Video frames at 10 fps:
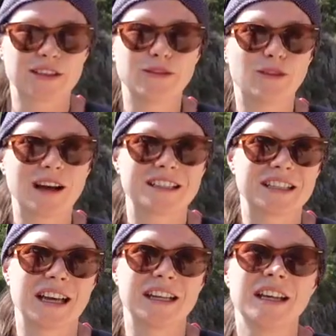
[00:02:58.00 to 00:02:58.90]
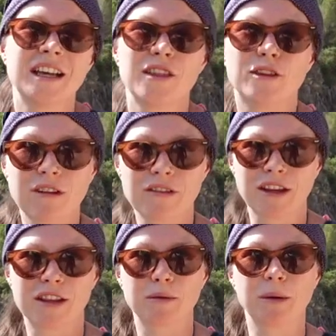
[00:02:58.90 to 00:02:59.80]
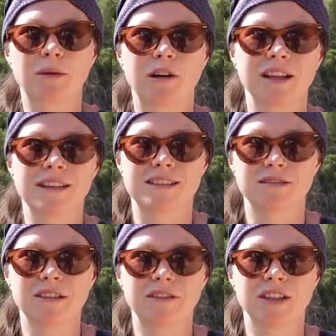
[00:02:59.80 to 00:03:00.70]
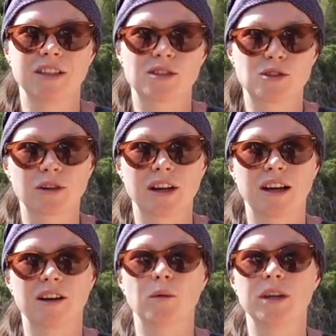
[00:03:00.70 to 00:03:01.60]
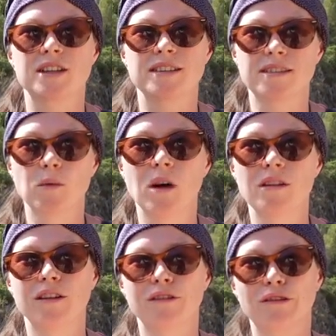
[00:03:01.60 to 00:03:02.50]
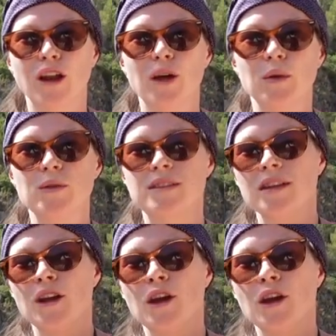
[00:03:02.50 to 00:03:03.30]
In fact then, the river that we were on is the River Turia, which is the one that flows